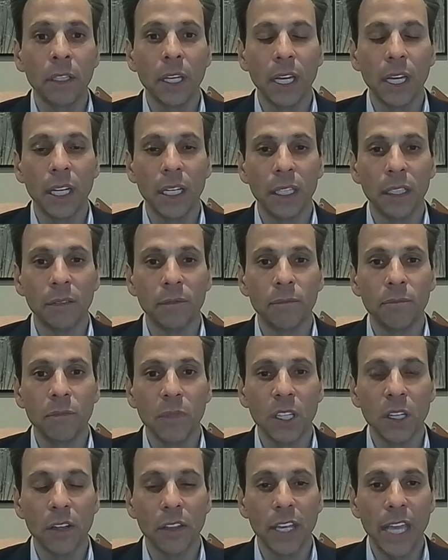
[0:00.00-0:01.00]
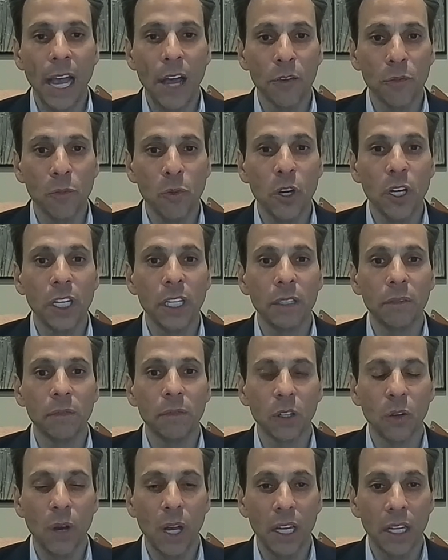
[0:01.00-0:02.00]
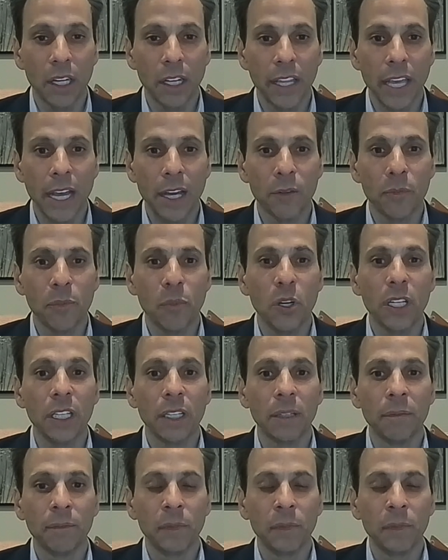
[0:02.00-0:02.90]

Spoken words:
the output, the quality of the output.